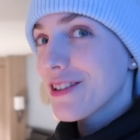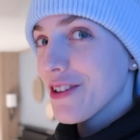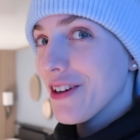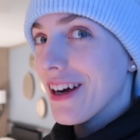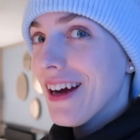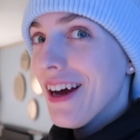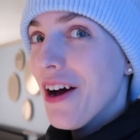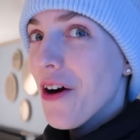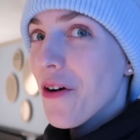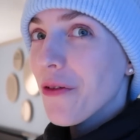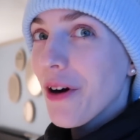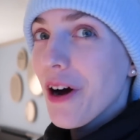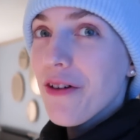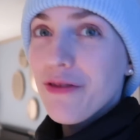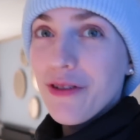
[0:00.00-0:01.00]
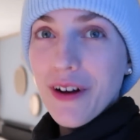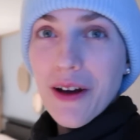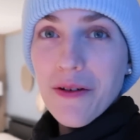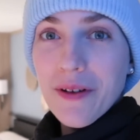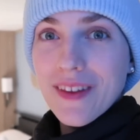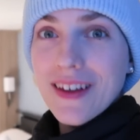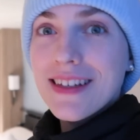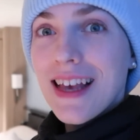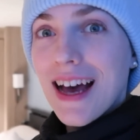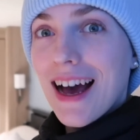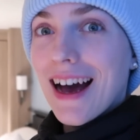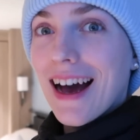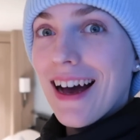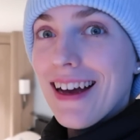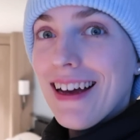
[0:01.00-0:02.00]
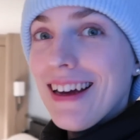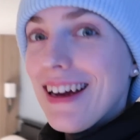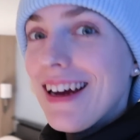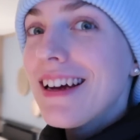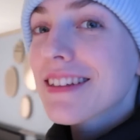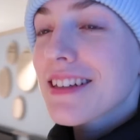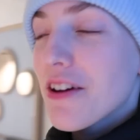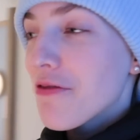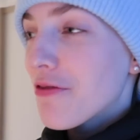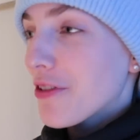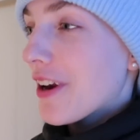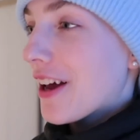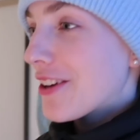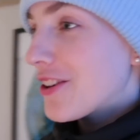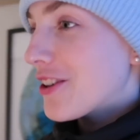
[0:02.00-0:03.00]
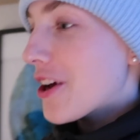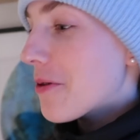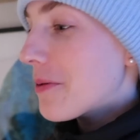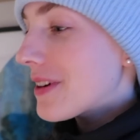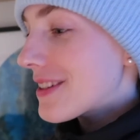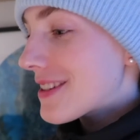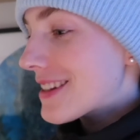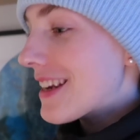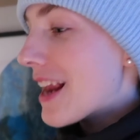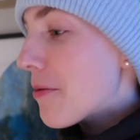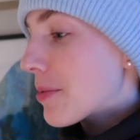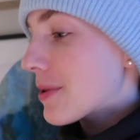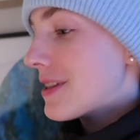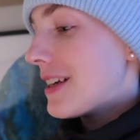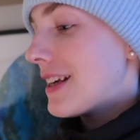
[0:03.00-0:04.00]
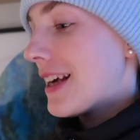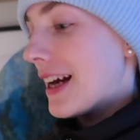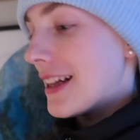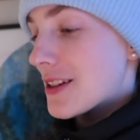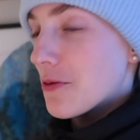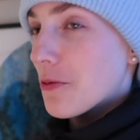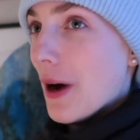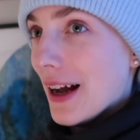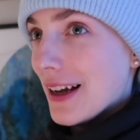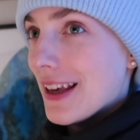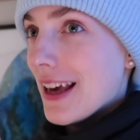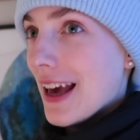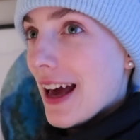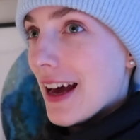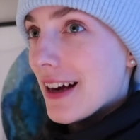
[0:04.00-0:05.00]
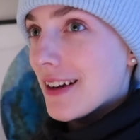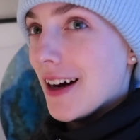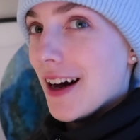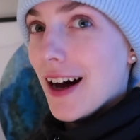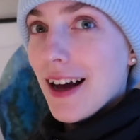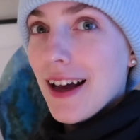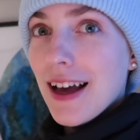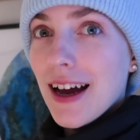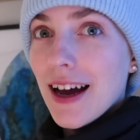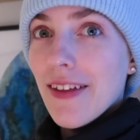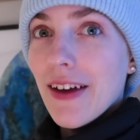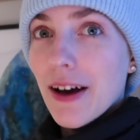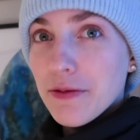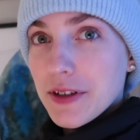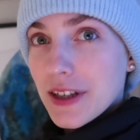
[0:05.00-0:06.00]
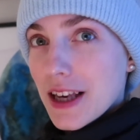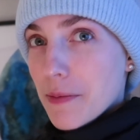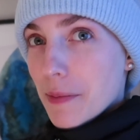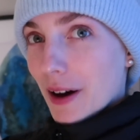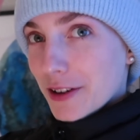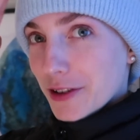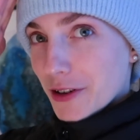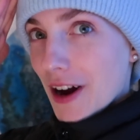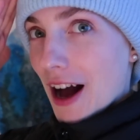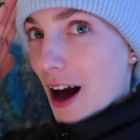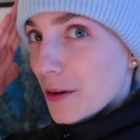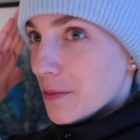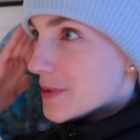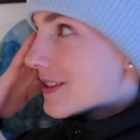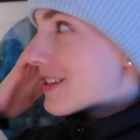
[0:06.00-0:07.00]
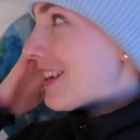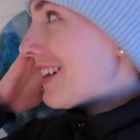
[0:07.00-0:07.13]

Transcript: Sorry. What I feel like with this hat is I feel like, you know when a celebrity gets a wacky haircut and they have to keep it under wraps?